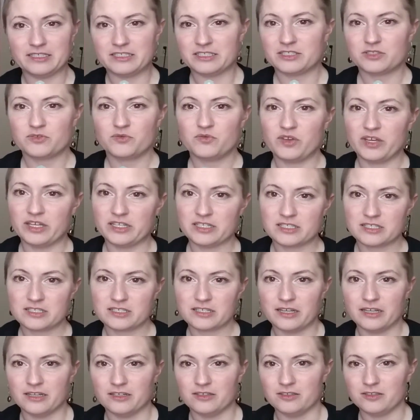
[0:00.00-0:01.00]
just fits
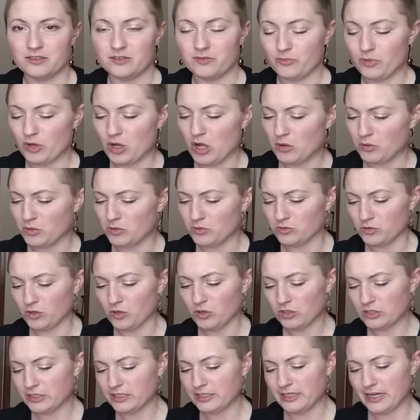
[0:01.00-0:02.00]
and the ball will
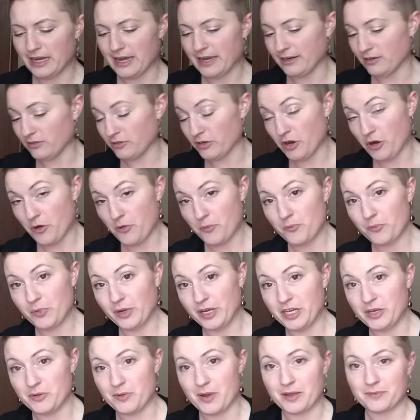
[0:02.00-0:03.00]
roll in. I don't know. But
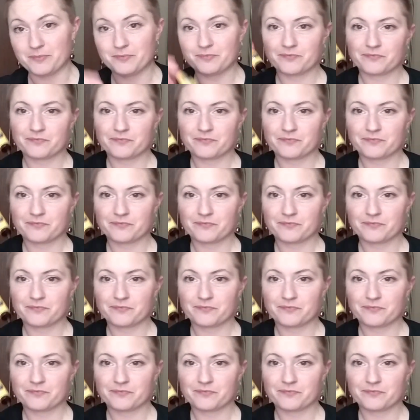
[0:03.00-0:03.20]
anyway,